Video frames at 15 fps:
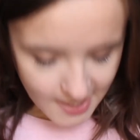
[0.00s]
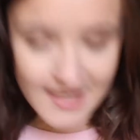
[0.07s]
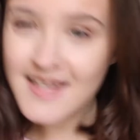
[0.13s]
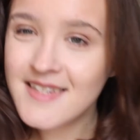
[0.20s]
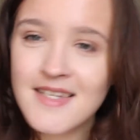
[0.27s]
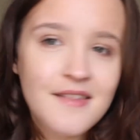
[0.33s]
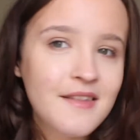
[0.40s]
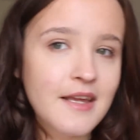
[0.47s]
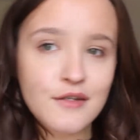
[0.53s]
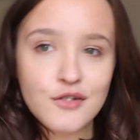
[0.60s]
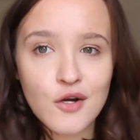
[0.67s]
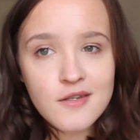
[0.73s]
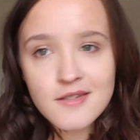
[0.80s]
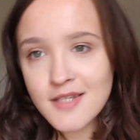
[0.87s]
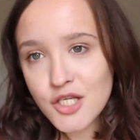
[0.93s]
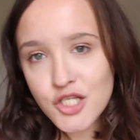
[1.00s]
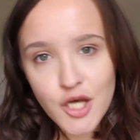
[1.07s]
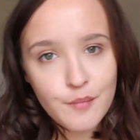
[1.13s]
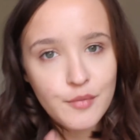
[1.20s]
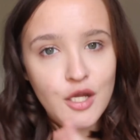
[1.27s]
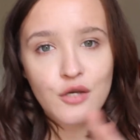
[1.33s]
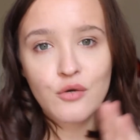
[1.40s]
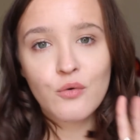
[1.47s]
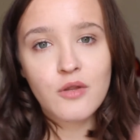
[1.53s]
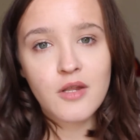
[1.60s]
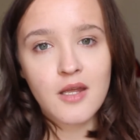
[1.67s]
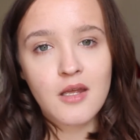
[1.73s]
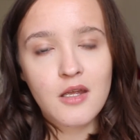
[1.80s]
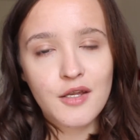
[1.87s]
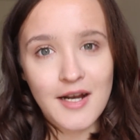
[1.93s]
the Intercontinental Champion or the
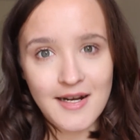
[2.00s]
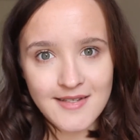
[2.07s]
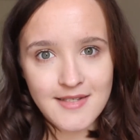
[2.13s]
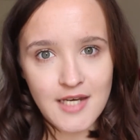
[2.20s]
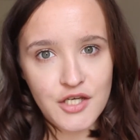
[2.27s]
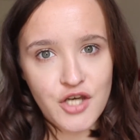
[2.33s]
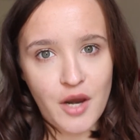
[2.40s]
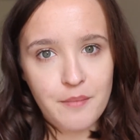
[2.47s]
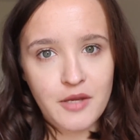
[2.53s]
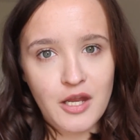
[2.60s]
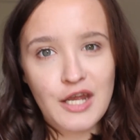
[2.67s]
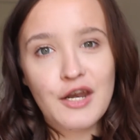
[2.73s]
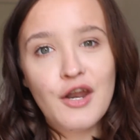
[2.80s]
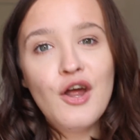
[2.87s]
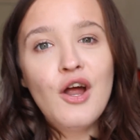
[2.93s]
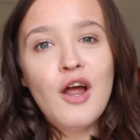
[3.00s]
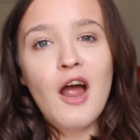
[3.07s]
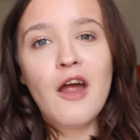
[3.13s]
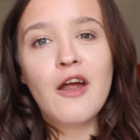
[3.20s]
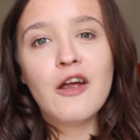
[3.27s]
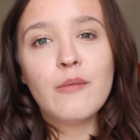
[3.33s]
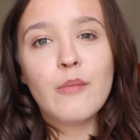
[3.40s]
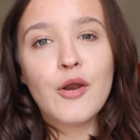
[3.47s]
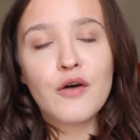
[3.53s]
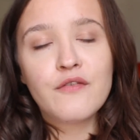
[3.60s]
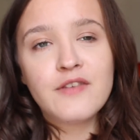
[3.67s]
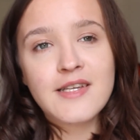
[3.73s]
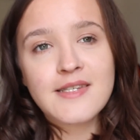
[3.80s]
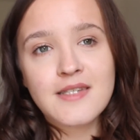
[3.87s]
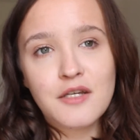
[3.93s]
United States Champion, and
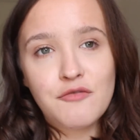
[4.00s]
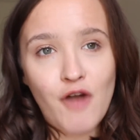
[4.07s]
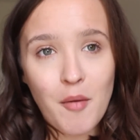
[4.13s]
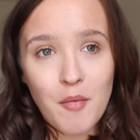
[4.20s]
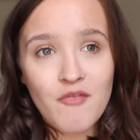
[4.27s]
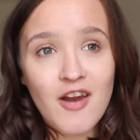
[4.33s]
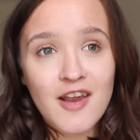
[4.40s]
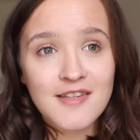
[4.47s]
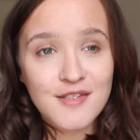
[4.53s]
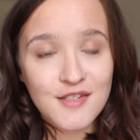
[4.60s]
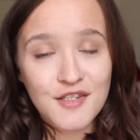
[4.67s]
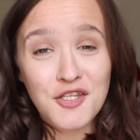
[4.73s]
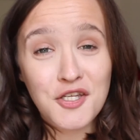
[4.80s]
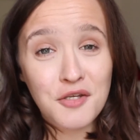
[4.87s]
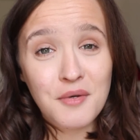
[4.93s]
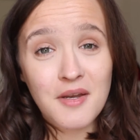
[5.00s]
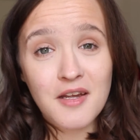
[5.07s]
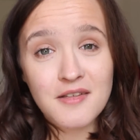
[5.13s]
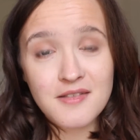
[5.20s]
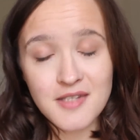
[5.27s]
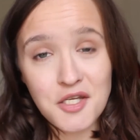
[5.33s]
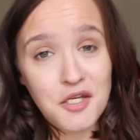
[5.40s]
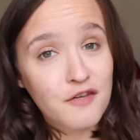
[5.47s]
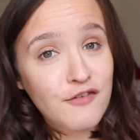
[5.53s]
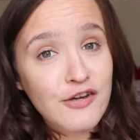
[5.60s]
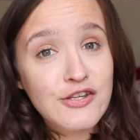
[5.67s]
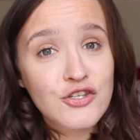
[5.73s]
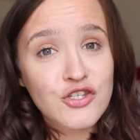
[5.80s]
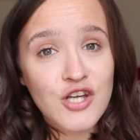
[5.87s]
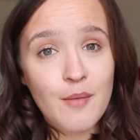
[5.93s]
obviously Roman Reigns is the
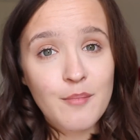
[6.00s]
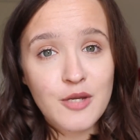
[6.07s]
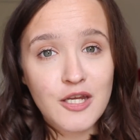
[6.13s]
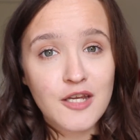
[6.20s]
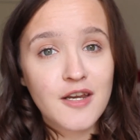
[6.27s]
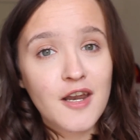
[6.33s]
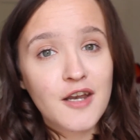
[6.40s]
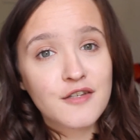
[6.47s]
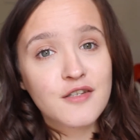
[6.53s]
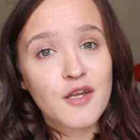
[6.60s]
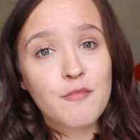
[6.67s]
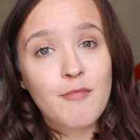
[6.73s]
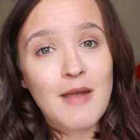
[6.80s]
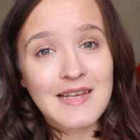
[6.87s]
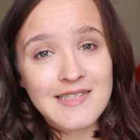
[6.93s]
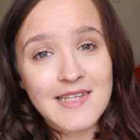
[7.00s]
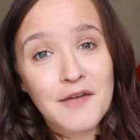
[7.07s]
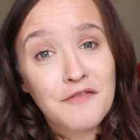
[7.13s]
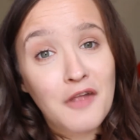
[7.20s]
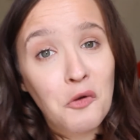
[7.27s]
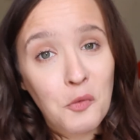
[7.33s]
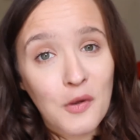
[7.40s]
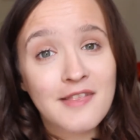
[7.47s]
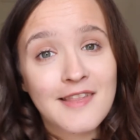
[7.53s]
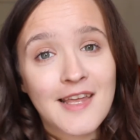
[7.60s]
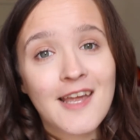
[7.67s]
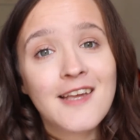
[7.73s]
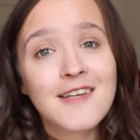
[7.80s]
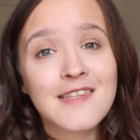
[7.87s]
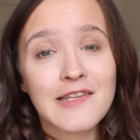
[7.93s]
Universal Champion, and so basically if they win
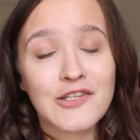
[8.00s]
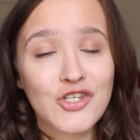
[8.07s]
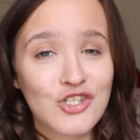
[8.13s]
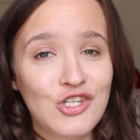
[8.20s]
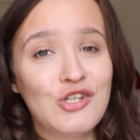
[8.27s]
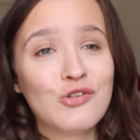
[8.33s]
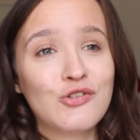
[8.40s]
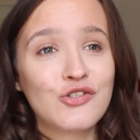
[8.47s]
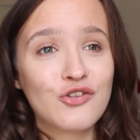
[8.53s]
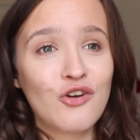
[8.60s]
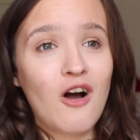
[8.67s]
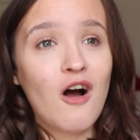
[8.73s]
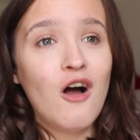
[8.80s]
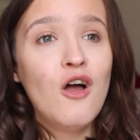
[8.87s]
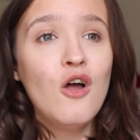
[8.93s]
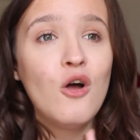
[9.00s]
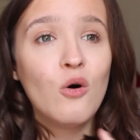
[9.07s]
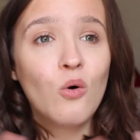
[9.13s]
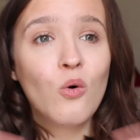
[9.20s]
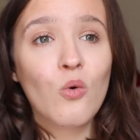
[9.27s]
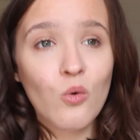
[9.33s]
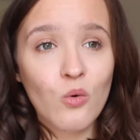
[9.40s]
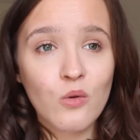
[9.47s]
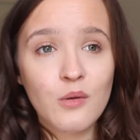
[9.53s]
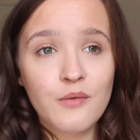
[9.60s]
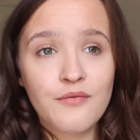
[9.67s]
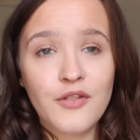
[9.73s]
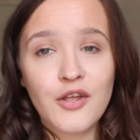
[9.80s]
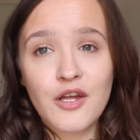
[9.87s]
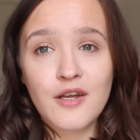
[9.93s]
this, then the Shield has got all
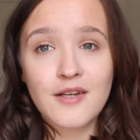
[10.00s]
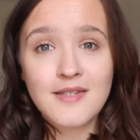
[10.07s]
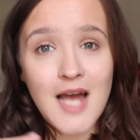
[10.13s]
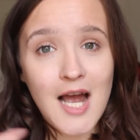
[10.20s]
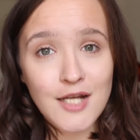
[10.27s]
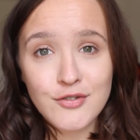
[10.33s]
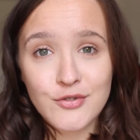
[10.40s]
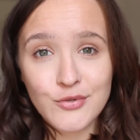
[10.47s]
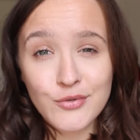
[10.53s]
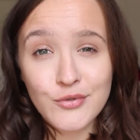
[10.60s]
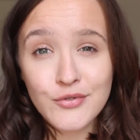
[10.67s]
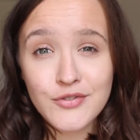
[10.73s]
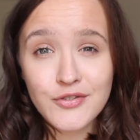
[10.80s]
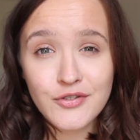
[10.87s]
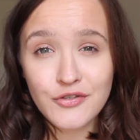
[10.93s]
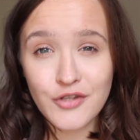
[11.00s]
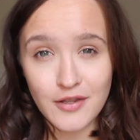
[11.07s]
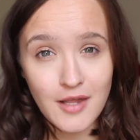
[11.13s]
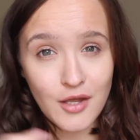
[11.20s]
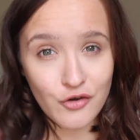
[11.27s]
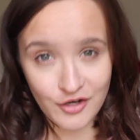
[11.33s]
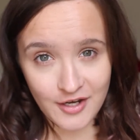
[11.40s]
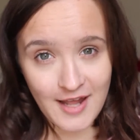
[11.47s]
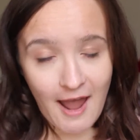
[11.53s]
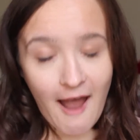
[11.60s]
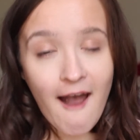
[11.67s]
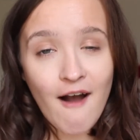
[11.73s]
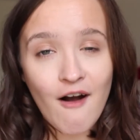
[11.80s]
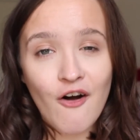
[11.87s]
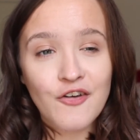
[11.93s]
of the titles that they could
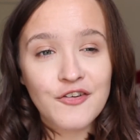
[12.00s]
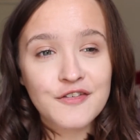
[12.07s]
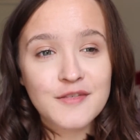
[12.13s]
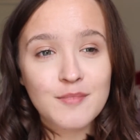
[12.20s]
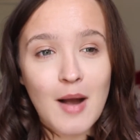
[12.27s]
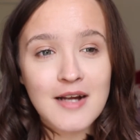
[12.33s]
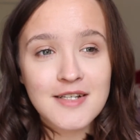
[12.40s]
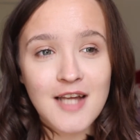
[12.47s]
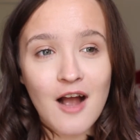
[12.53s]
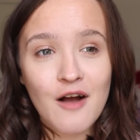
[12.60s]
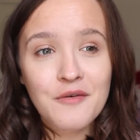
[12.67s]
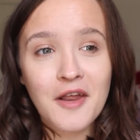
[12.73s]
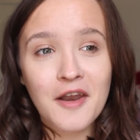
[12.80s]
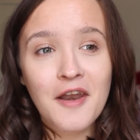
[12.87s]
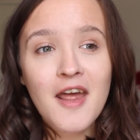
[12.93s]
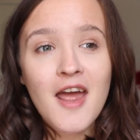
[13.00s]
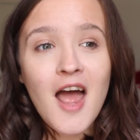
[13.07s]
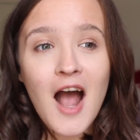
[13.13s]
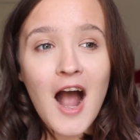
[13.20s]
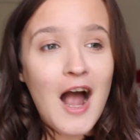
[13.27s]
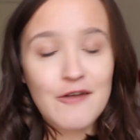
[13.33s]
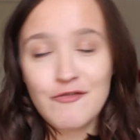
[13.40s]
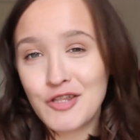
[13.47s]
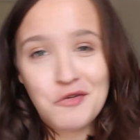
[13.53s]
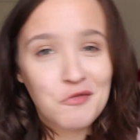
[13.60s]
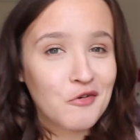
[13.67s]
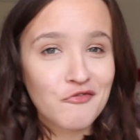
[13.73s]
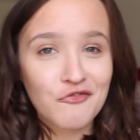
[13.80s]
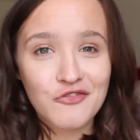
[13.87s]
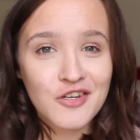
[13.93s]
get on SmackDown, and I really
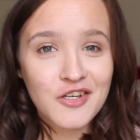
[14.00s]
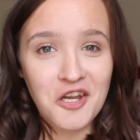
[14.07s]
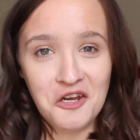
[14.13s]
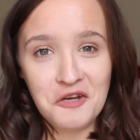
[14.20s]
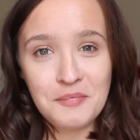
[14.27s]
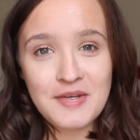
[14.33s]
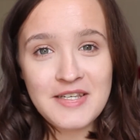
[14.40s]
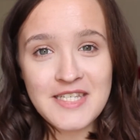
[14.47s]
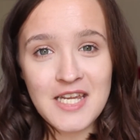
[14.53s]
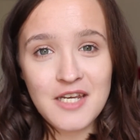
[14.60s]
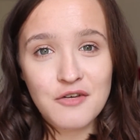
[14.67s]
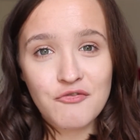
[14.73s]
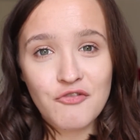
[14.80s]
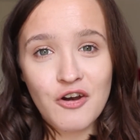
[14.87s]
want Dean